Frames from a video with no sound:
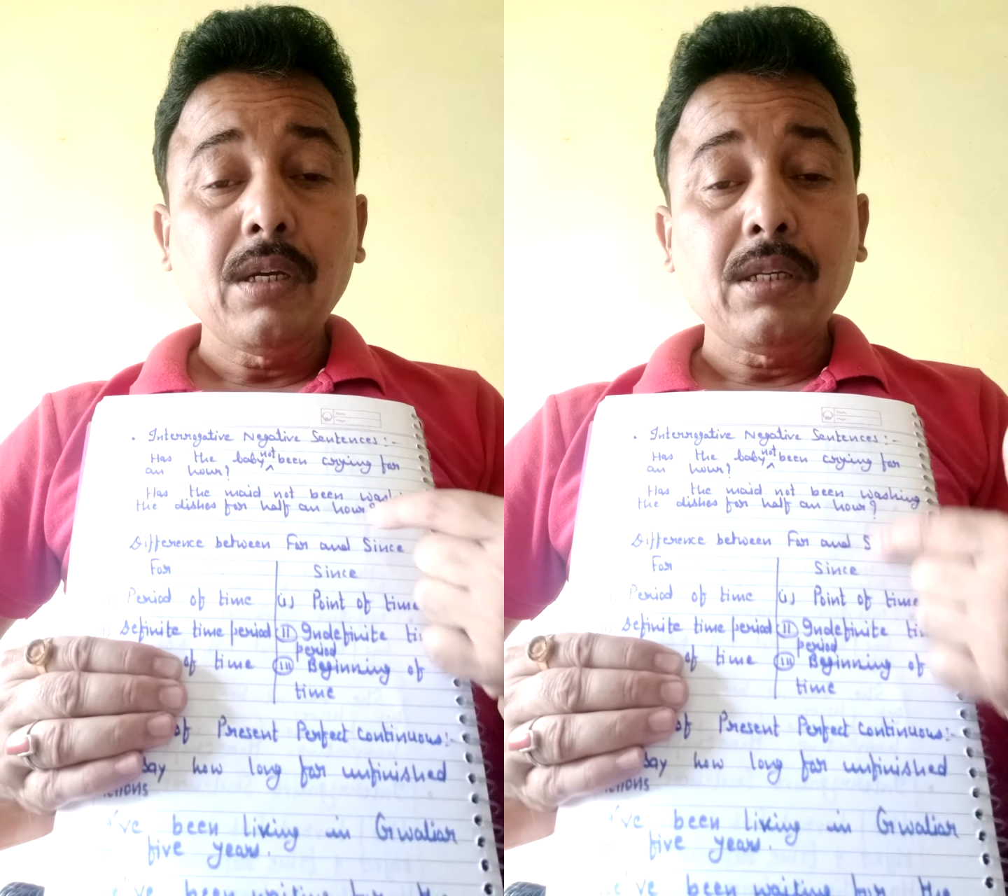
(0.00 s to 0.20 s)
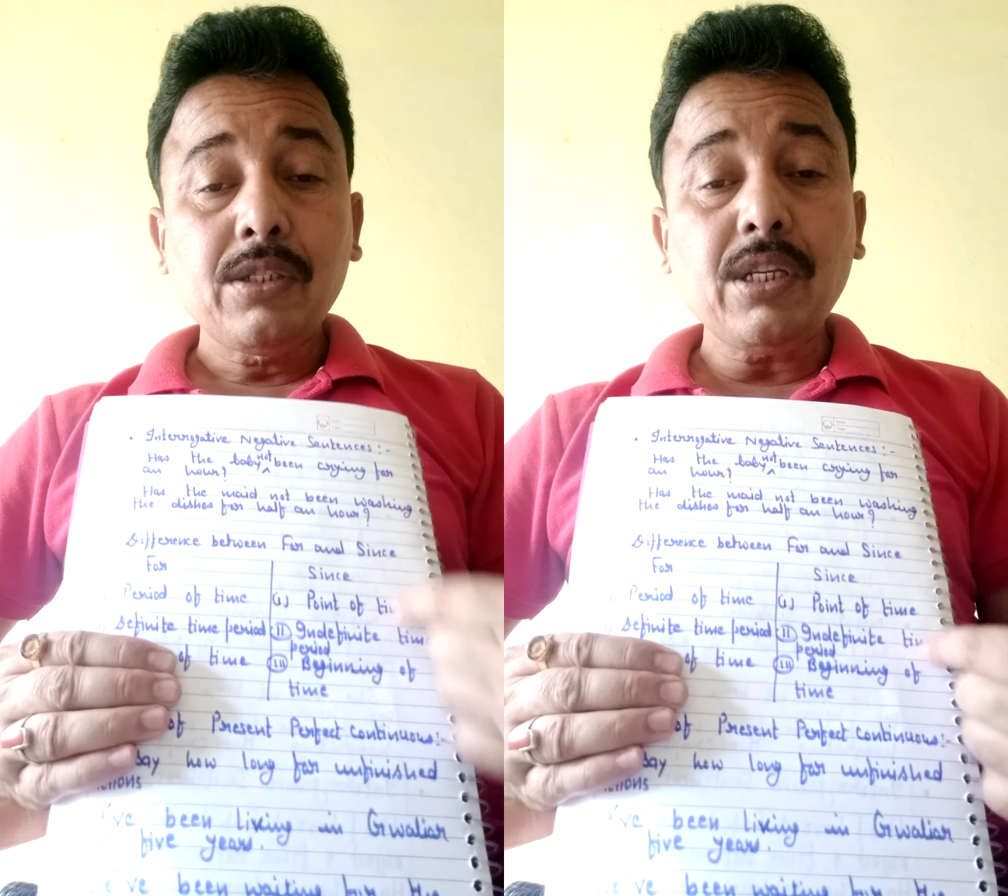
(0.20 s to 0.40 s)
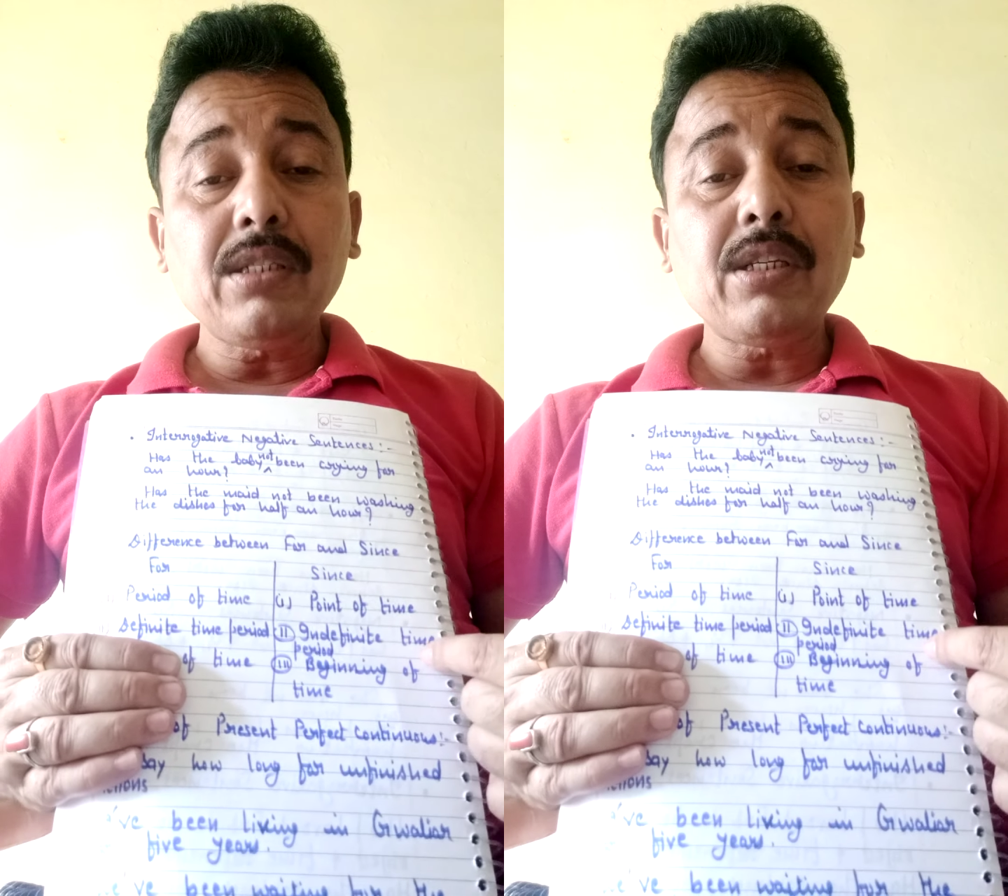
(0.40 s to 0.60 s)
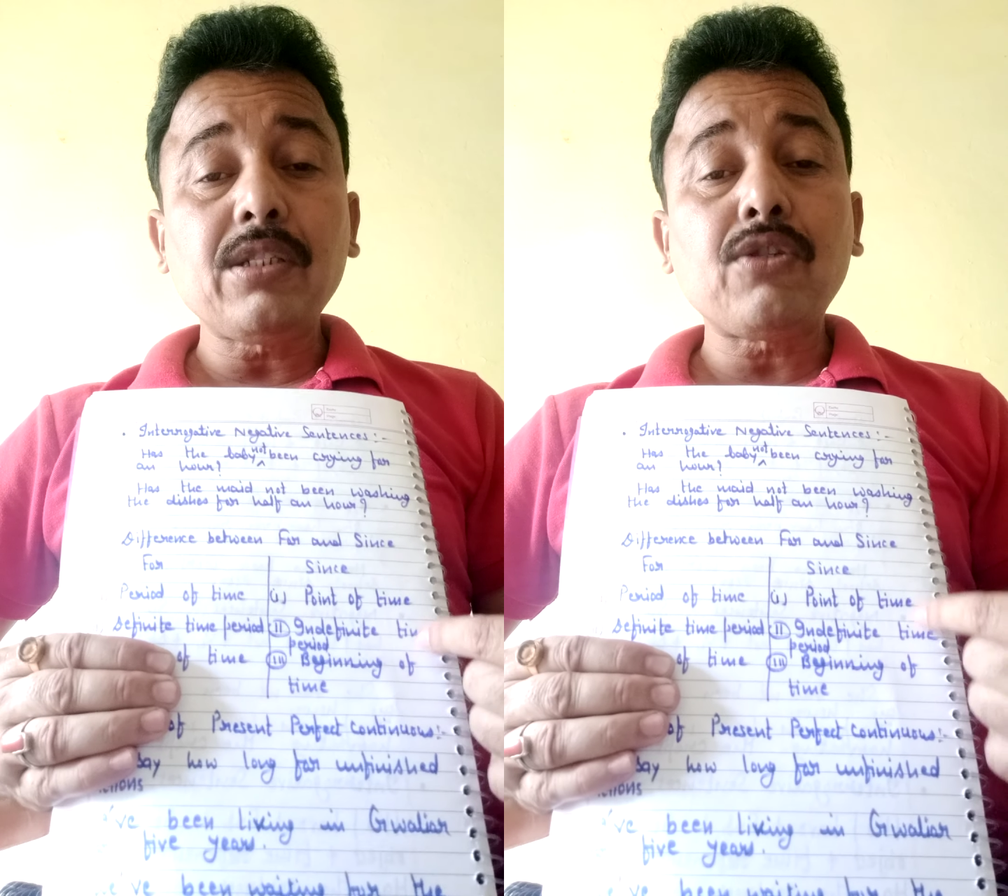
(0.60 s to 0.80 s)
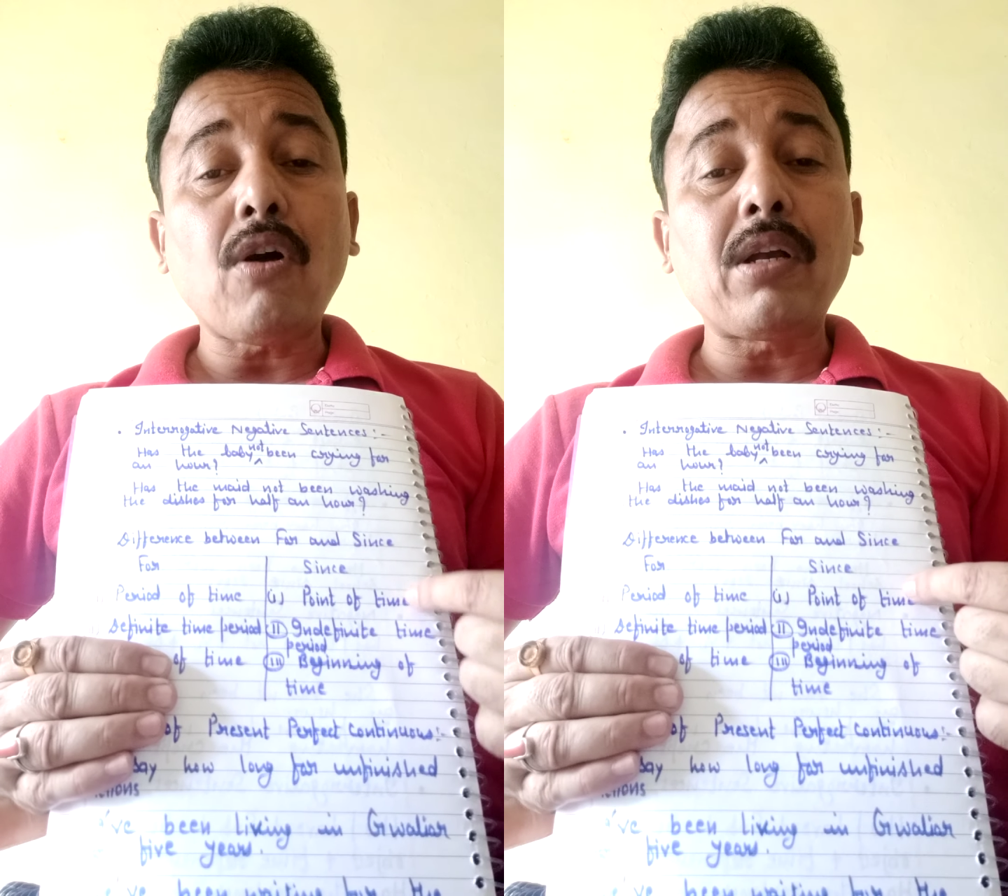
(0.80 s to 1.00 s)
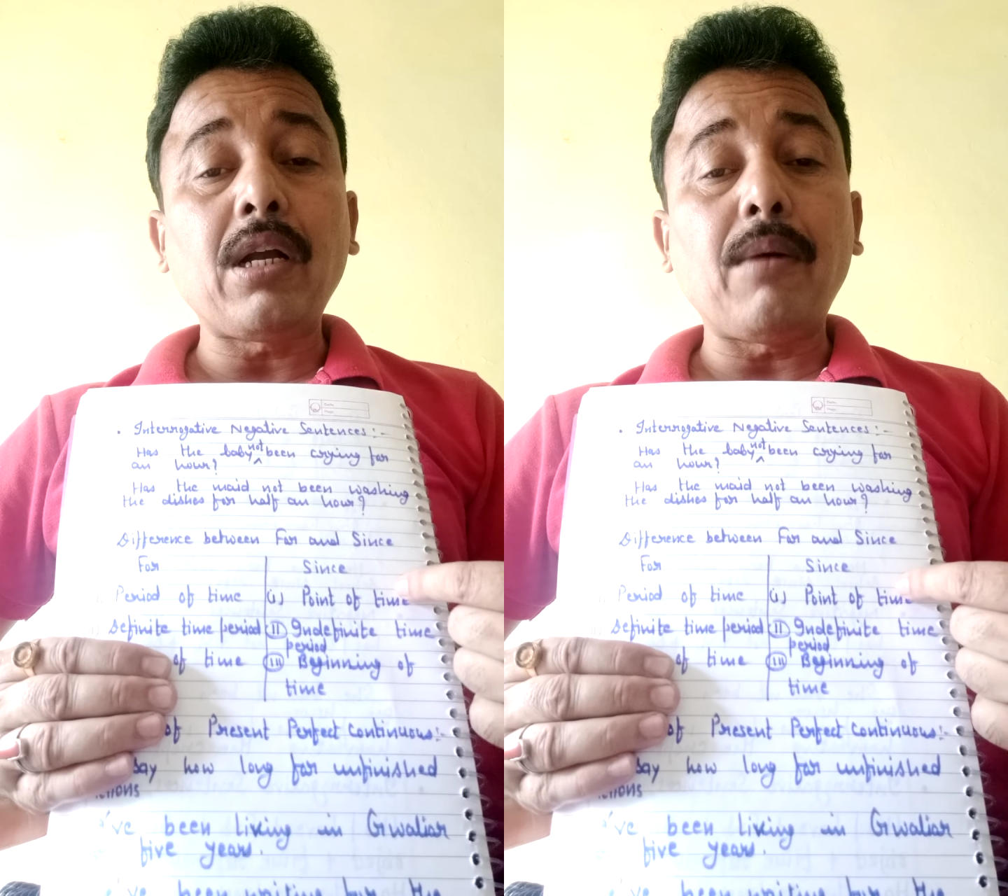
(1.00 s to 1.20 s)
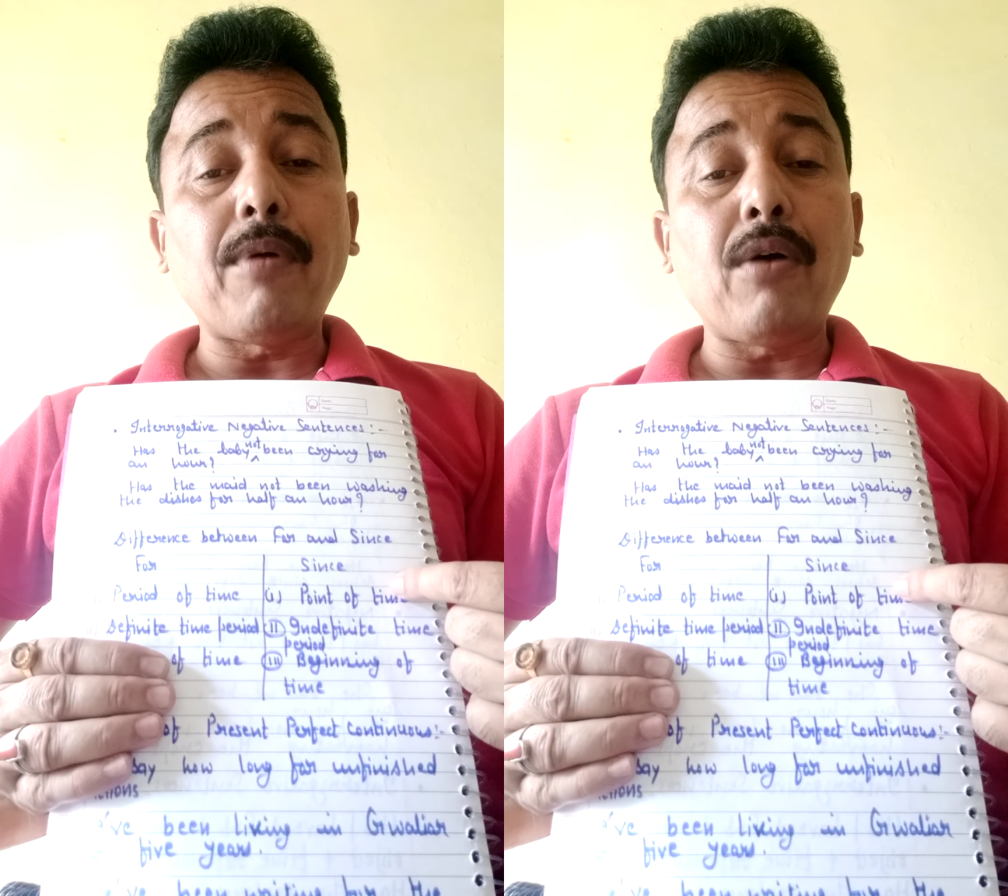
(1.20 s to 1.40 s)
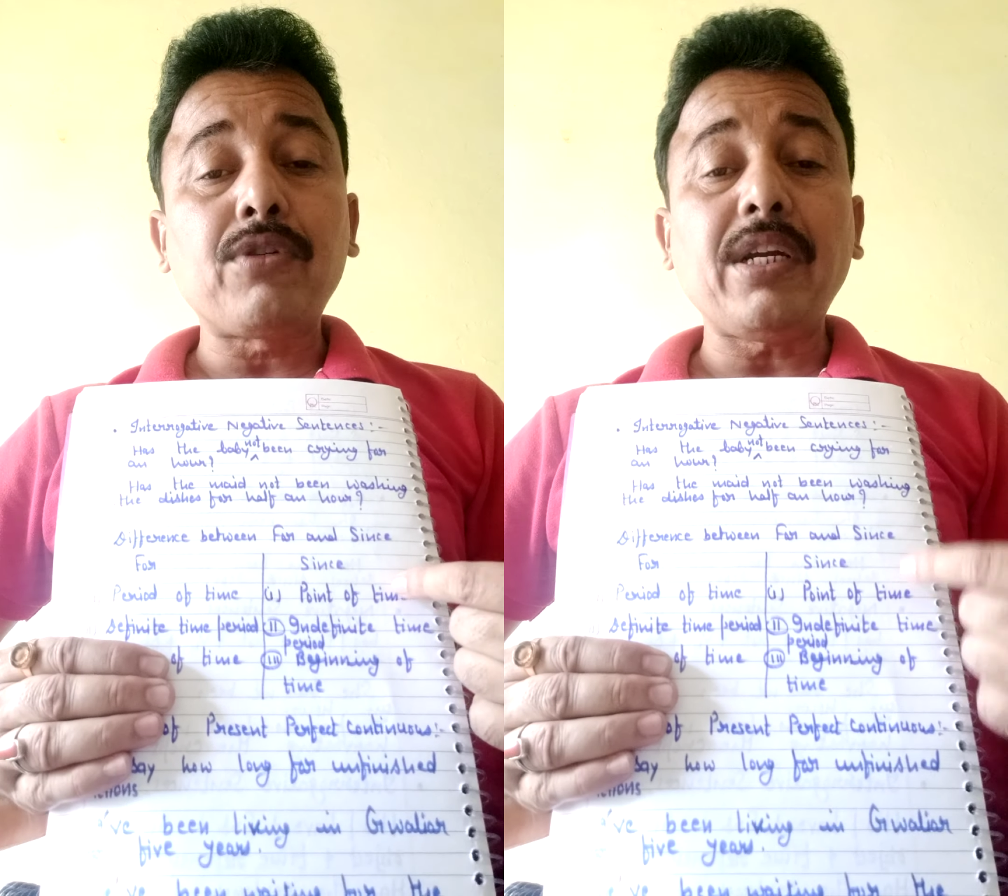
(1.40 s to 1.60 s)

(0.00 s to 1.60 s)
Since is talking about